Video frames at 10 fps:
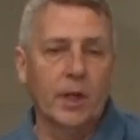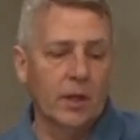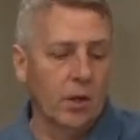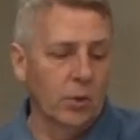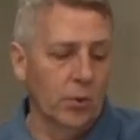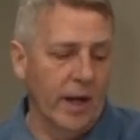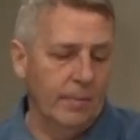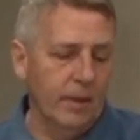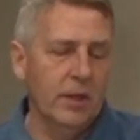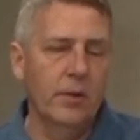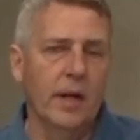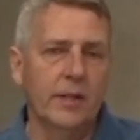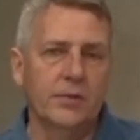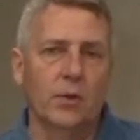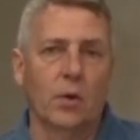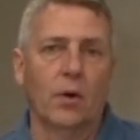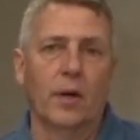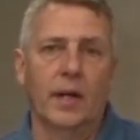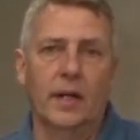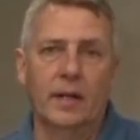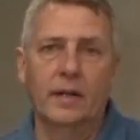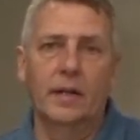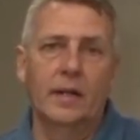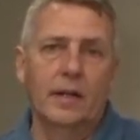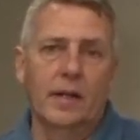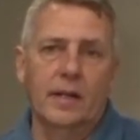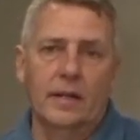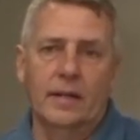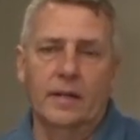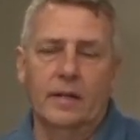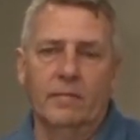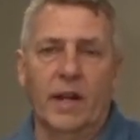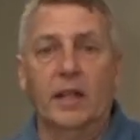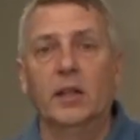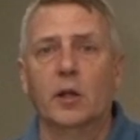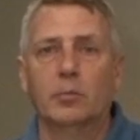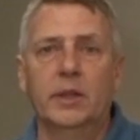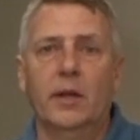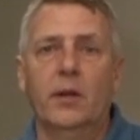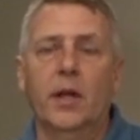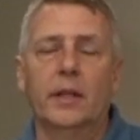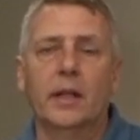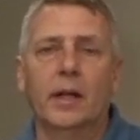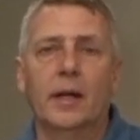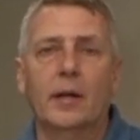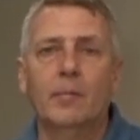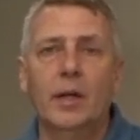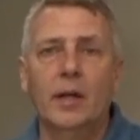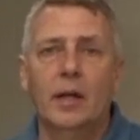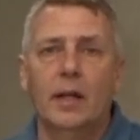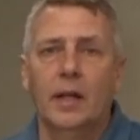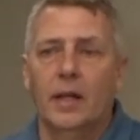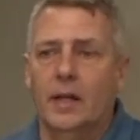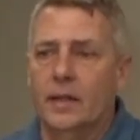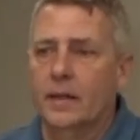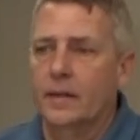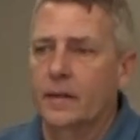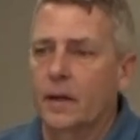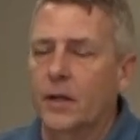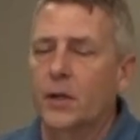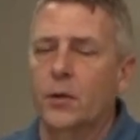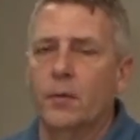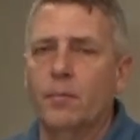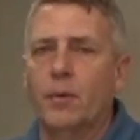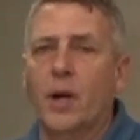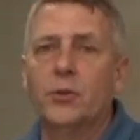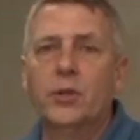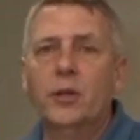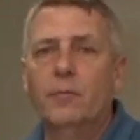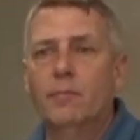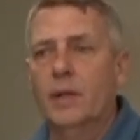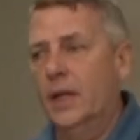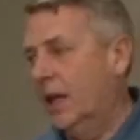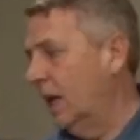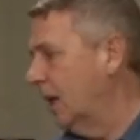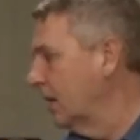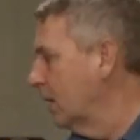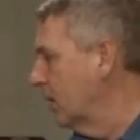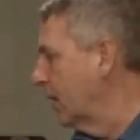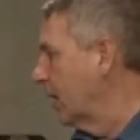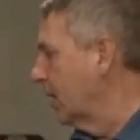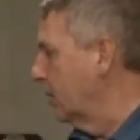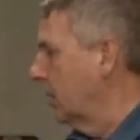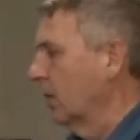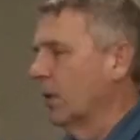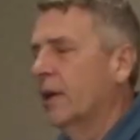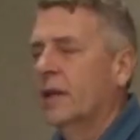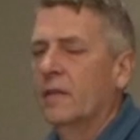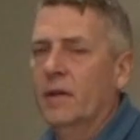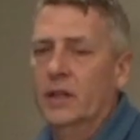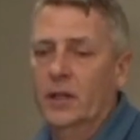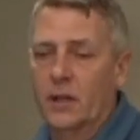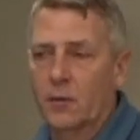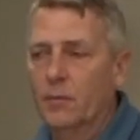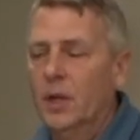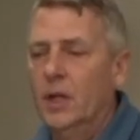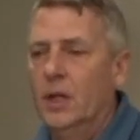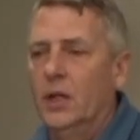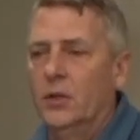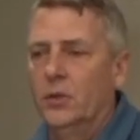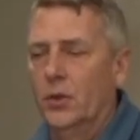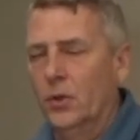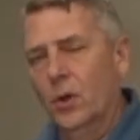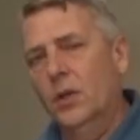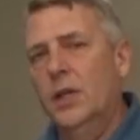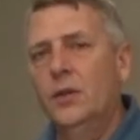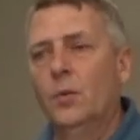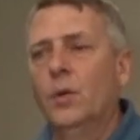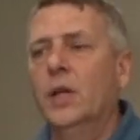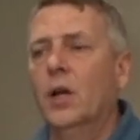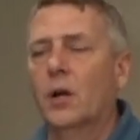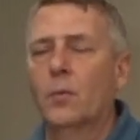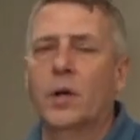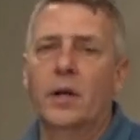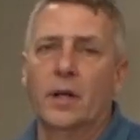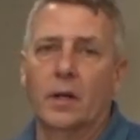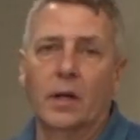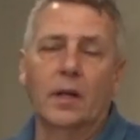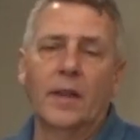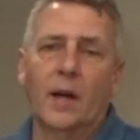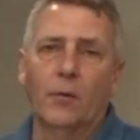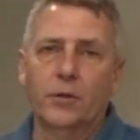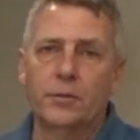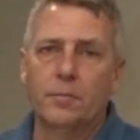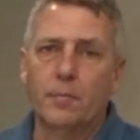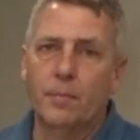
go to an IP address or violanoplayer.com on your browser, and you can control the Violano. So you don't need the WIDI hardware at all that was